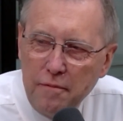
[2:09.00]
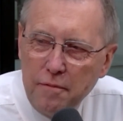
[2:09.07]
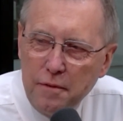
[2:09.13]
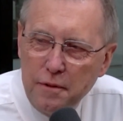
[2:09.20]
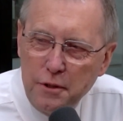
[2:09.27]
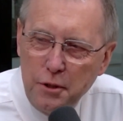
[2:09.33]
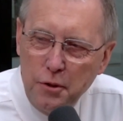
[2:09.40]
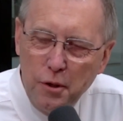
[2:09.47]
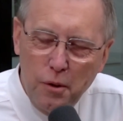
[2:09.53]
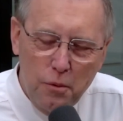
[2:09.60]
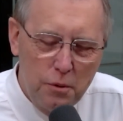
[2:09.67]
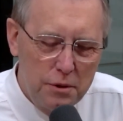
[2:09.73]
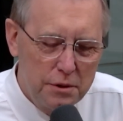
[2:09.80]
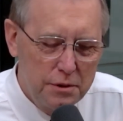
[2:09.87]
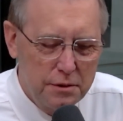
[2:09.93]
you
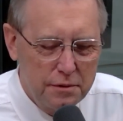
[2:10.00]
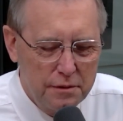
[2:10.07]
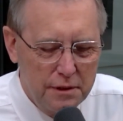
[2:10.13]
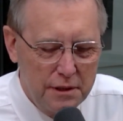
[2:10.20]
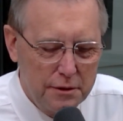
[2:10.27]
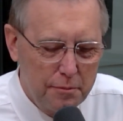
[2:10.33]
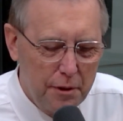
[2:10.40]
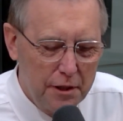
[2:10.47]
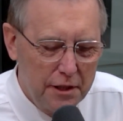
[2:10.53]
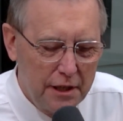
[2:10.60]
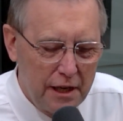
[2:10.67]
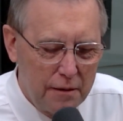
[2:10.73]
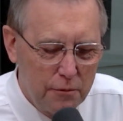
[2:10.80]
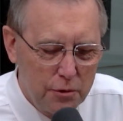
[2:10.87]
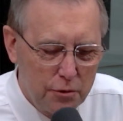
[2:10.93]
know, has been the
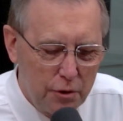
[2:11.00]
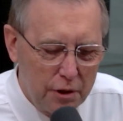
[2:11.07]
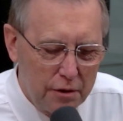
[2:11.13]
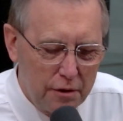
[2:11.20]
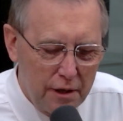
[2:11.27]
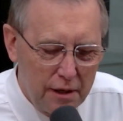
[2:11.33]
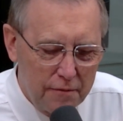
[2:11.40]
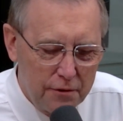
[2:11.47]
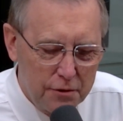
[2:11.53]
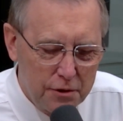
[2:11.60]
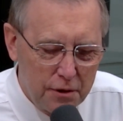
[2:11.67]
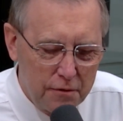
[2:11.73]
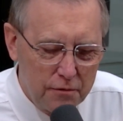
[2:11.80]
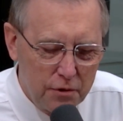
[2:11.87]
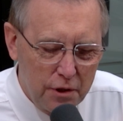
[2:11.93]
911 director now for
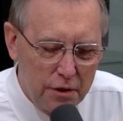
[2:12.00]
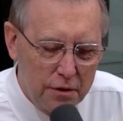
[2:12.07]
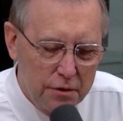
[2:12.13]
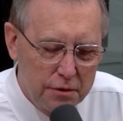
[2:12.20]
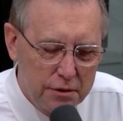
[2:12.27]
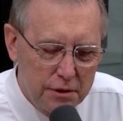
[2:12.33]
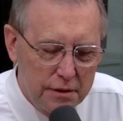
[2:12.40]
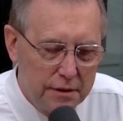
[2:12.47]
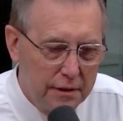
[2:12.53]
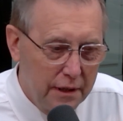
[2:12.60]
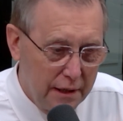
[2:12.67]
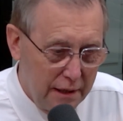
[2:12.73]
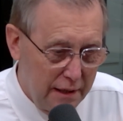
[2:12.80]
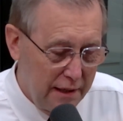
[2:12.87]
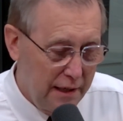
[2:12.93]
several years, and
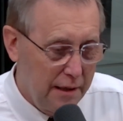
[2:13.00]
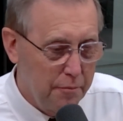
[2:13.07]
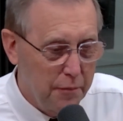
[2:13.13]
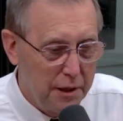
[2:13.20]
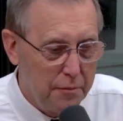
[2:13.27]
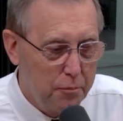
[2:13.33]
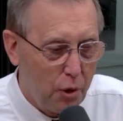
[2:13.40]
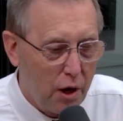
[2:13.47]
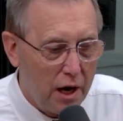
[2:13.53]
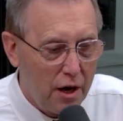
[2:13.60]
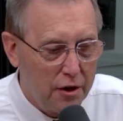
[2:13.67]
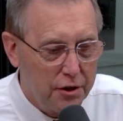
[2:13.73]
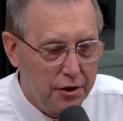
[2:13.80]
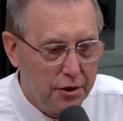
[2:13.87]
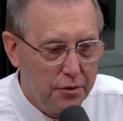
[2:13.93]
me
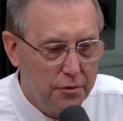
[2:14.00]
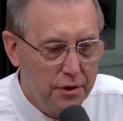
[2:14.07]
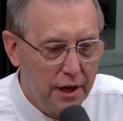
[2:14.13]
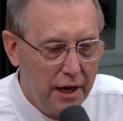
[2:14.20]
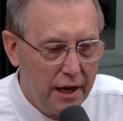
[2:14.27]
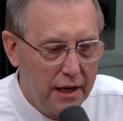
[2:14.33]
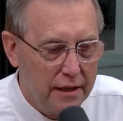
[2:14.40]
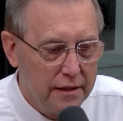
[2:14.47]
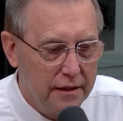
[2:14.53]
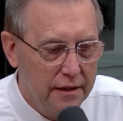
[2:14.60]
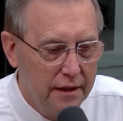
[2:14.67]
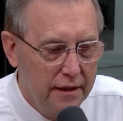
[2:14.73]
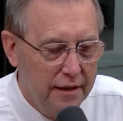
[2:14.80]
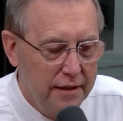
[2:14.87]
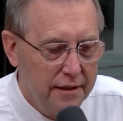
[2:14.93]
prior to that,
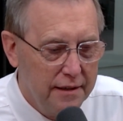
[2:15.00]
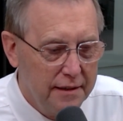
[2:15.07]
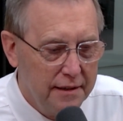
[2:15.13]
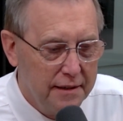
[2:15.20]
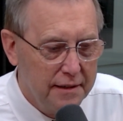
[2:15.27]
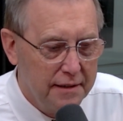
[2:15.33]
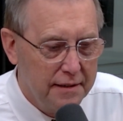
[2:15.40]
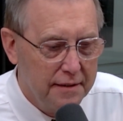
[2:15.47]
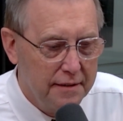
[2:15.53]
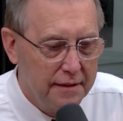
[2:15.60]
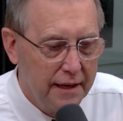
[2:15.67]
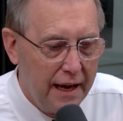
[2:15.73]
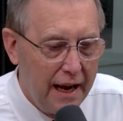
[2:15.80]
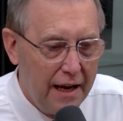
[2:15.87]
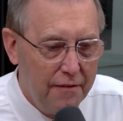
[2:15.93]

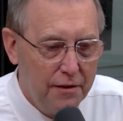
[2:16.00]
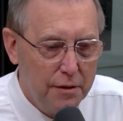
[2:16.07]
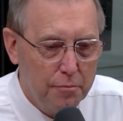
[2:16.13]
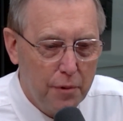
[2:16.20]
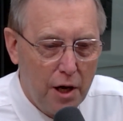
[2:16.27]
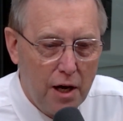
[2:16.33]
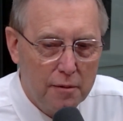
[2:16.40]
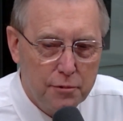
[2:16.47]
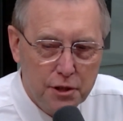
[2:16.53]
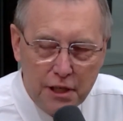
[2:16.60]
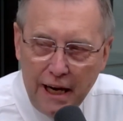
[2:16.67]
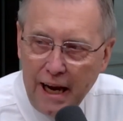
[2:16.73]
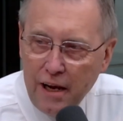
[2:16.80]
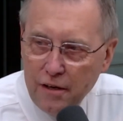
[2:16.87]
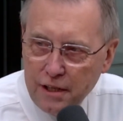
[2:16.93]
having Bob's
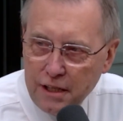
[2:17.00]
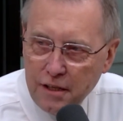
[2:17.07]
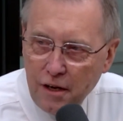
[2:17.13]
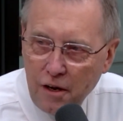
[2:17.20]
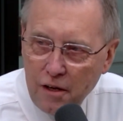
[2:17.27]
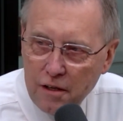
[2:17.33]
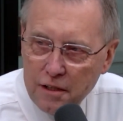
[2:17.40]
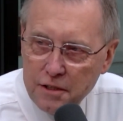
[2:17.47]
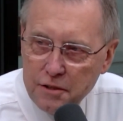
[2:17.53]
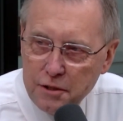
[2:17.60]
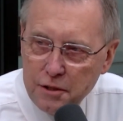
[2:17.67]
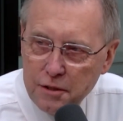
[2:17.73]
accounting knowledge,